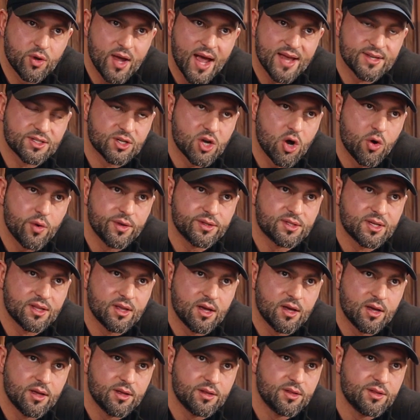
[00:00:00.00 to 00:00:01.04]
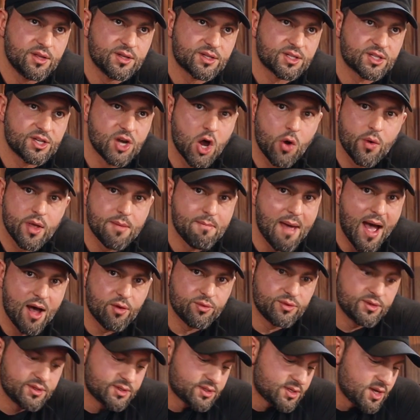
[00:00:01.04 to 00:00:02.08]
you guys go into the, the snowy
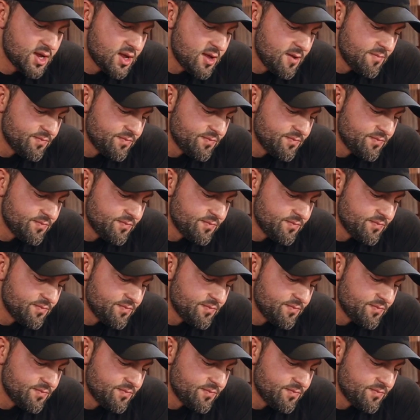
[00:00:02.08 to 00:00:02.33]
mountains,